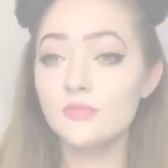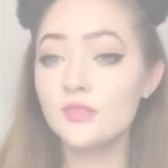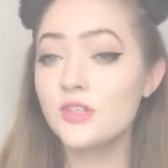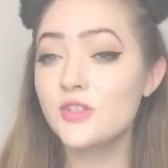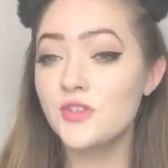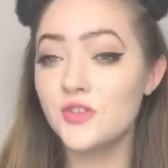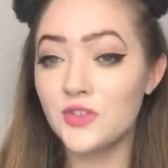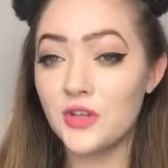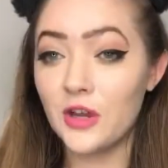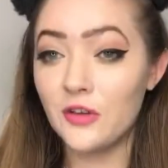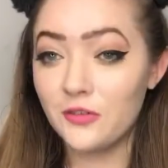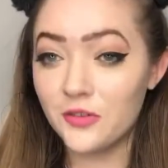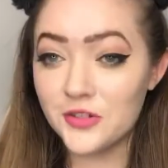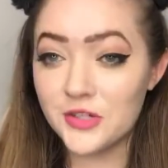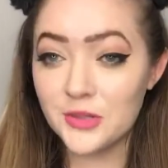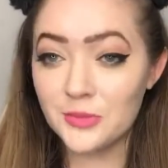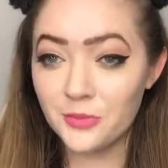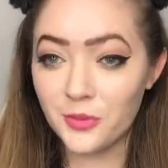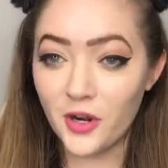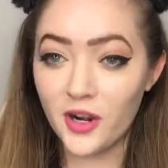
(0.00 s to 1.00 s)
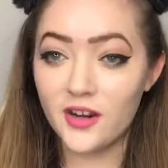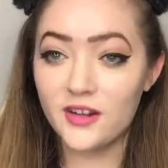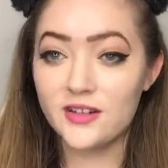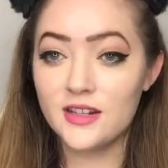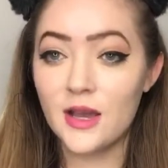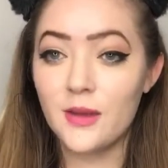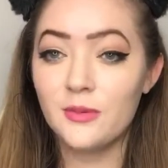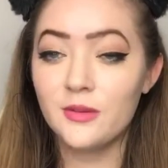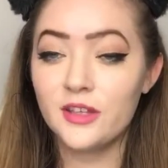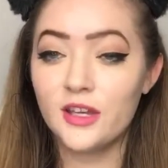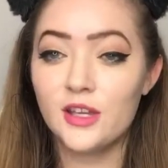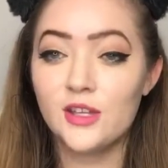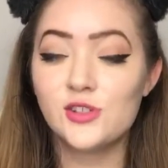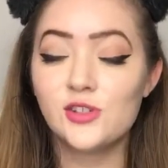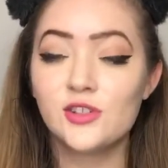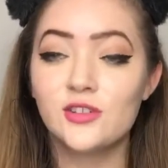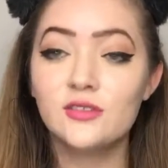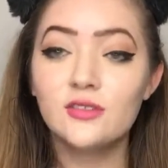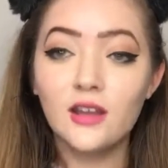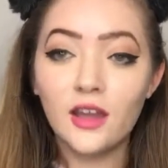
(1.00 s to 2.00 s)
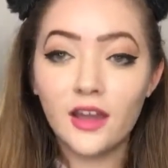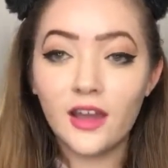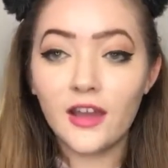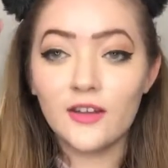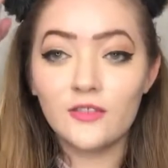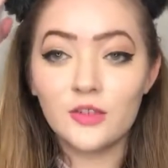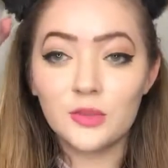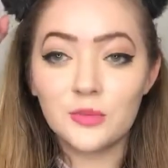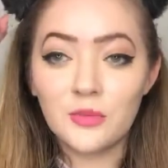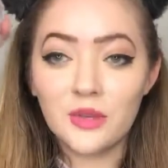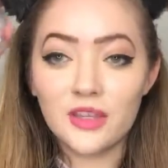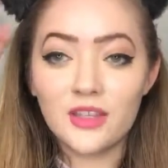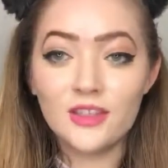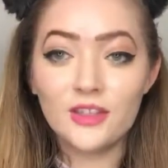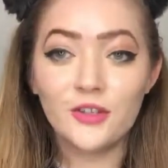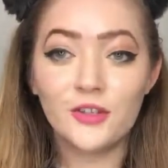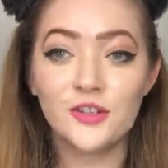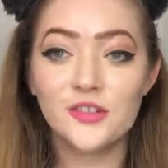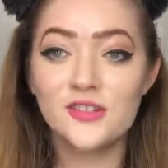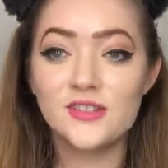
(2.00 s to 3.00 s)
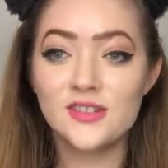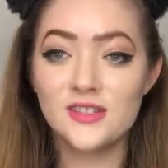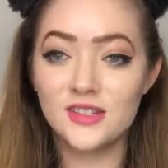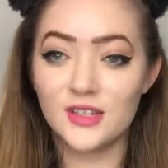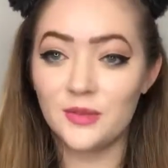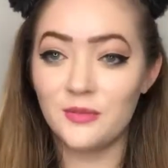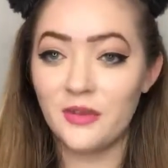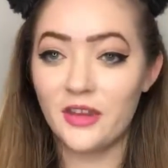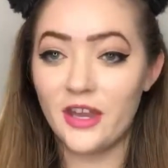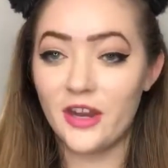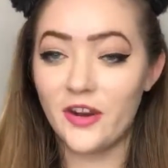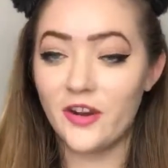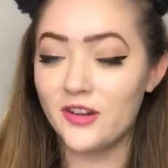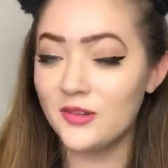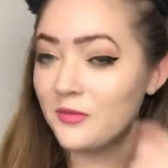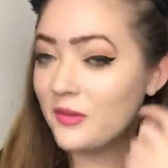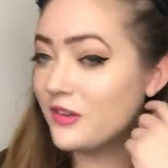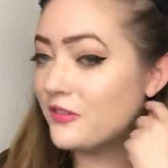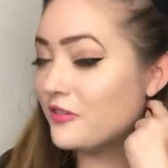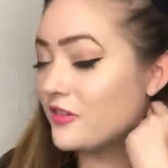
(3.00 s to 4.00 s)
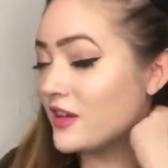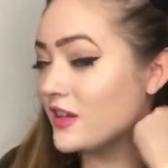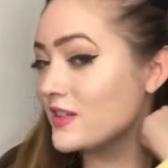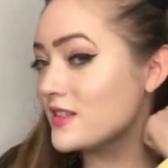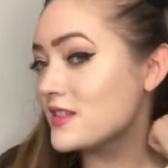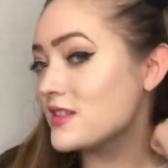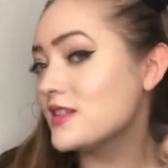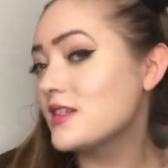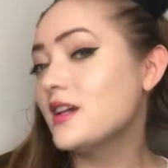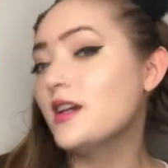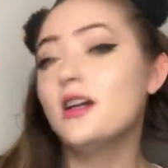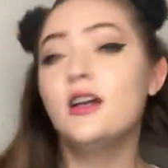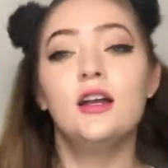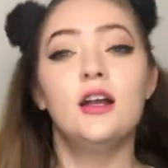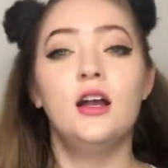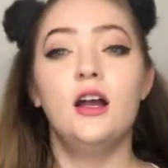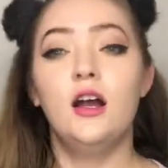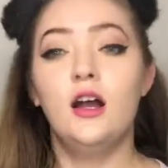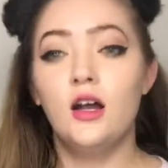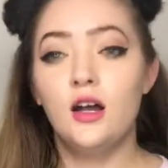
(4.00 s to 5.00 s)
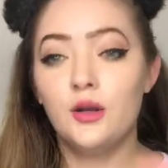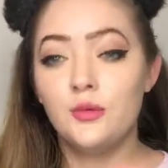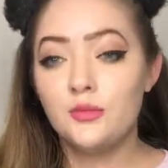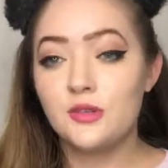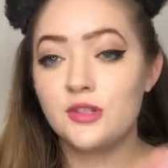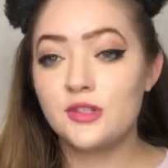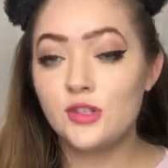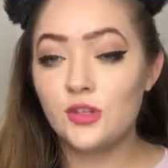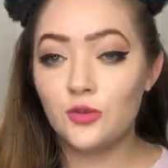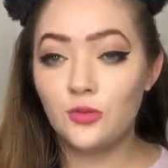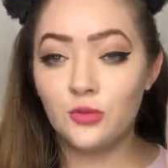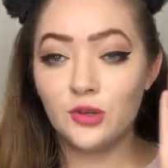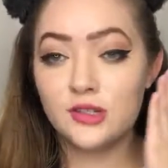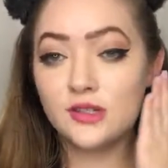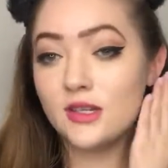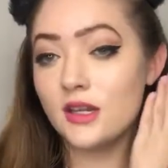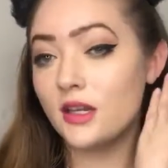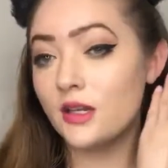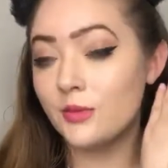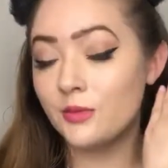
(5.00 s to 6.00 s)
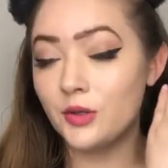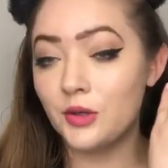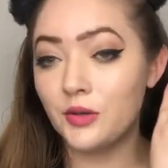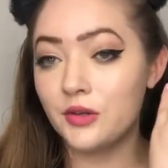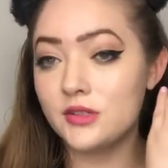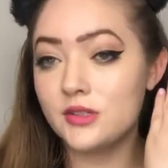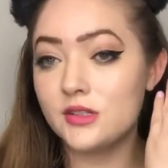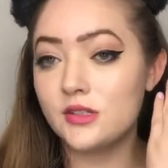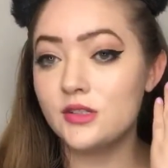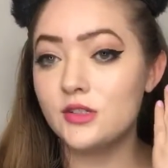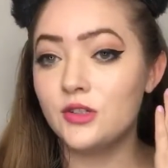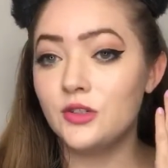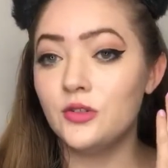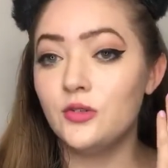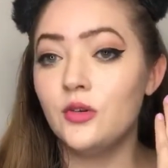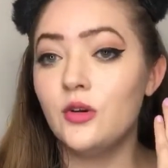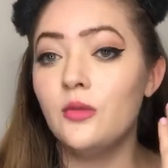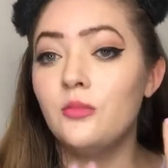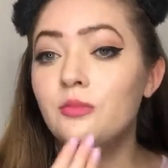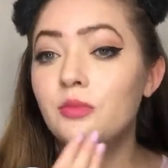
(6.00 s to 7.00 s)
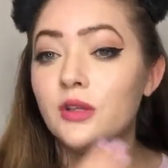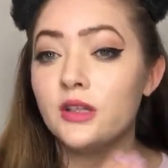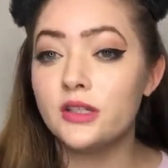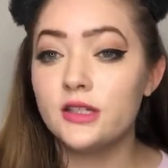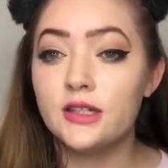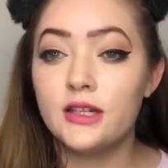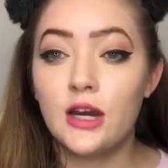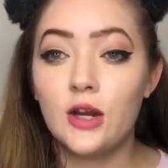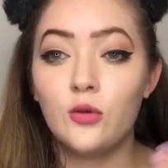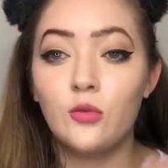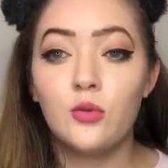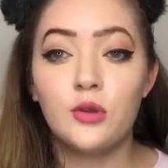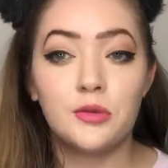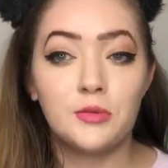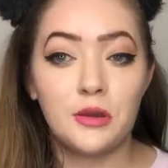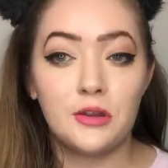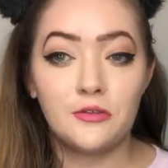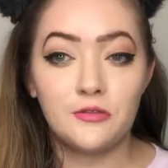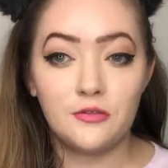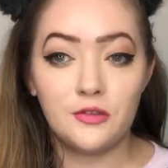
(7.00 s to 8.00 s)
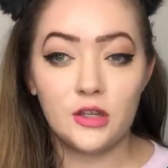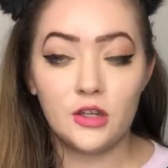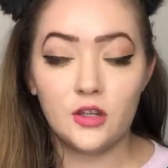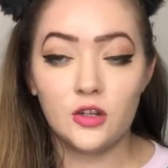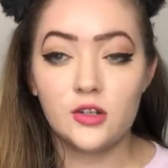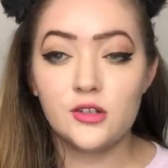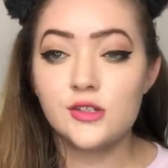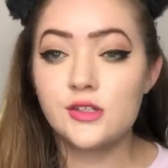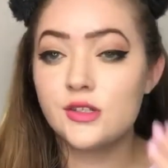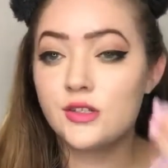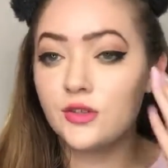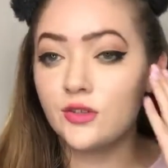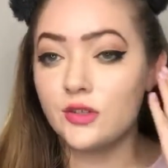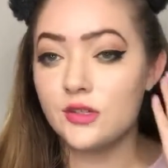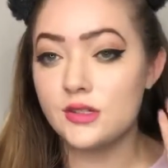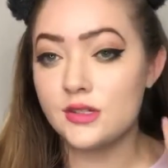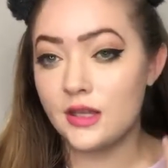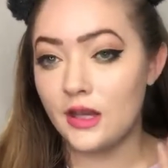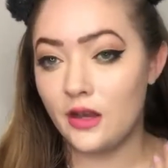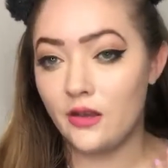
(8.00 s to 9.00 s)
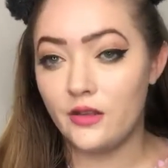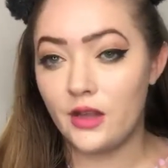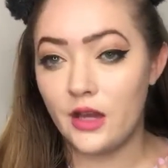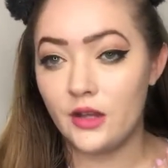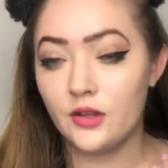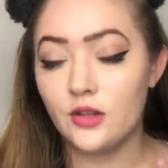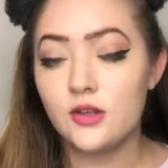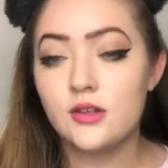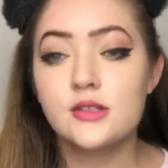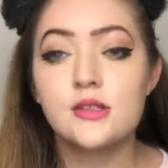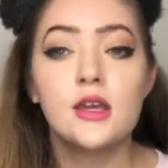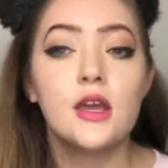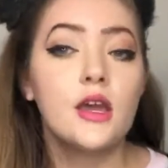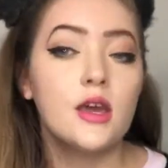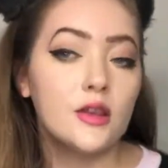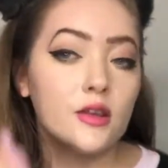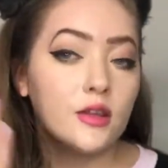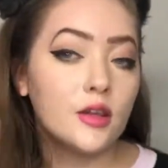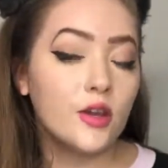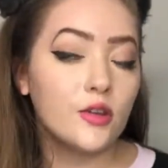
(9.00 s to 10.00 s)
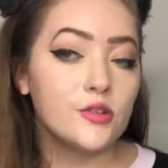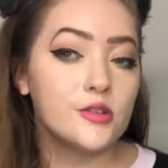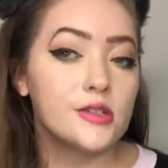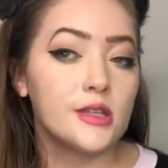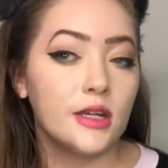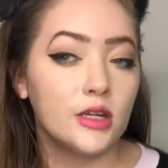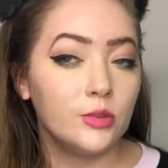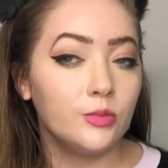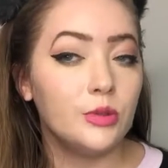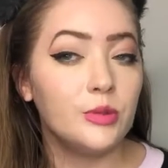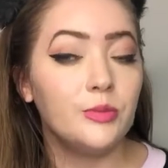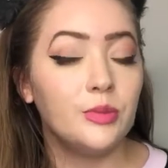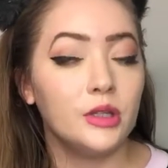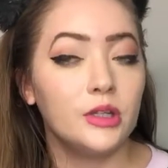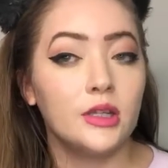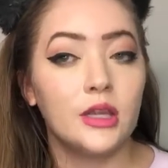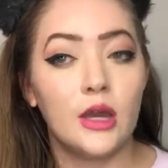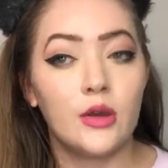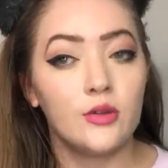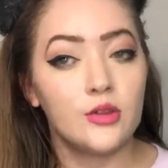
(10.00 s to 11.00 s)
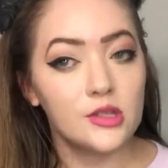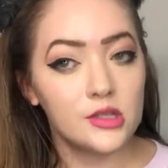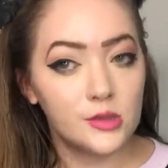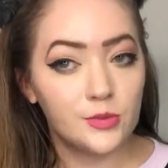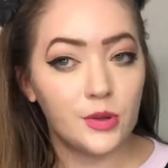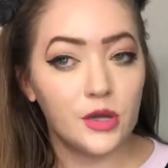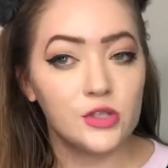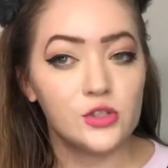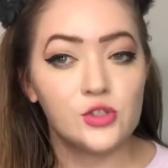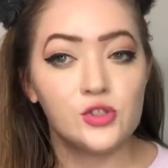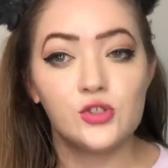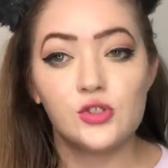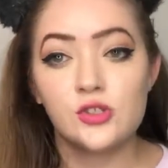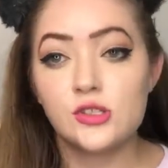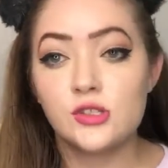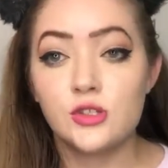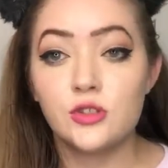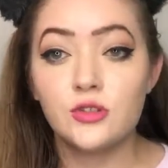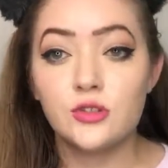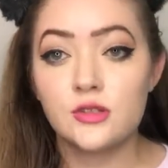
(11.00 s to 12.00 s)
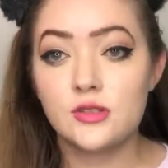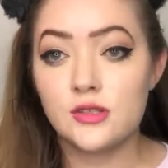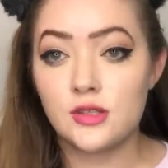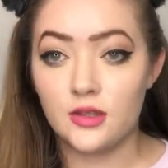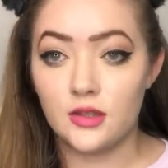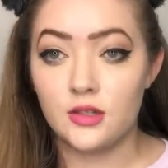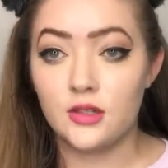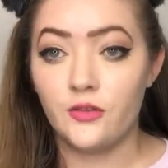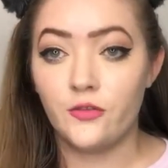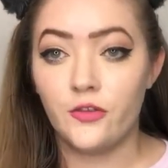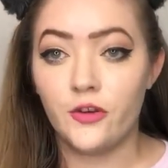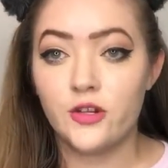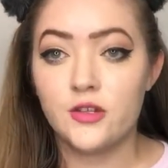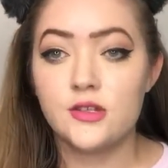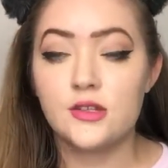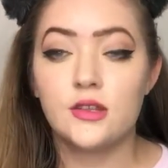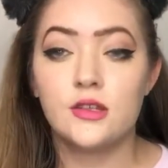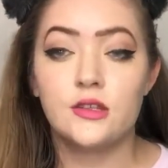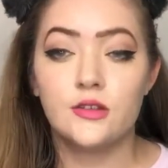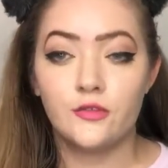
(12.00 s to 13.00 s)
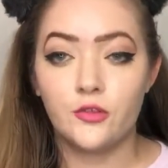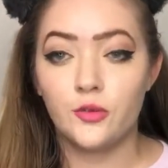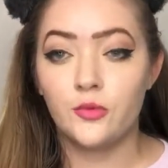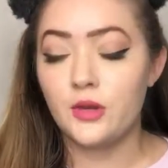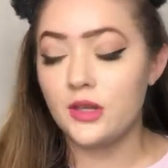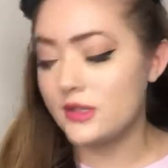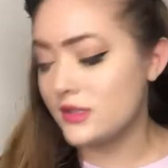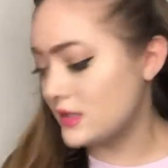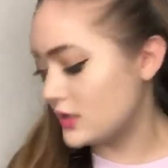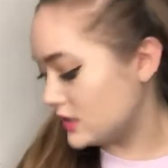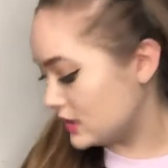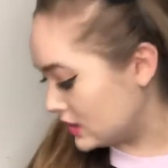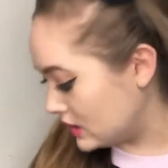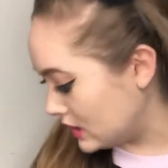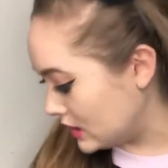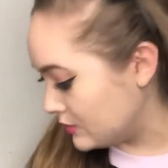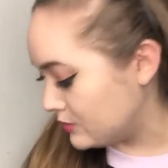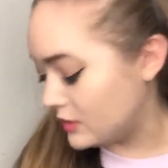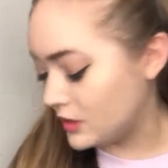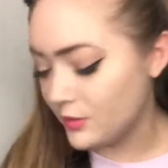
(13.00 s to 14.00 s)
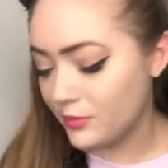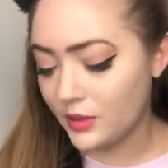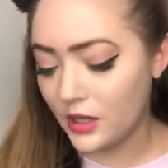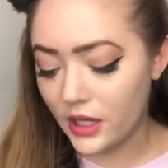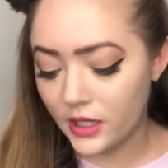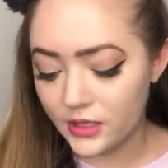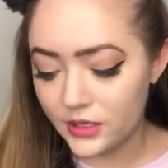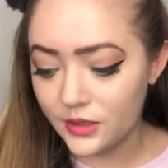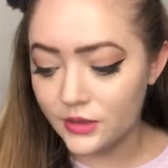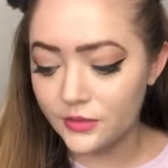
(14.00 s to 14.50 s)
So now for some product application. I have on my ears to get my hair out of my face. So one side I'm going to do blend it out with my fingers so you can see how that looks. And the other side I'll be blending out with the sponge just so you can see the difference and the different ways that it can be applied.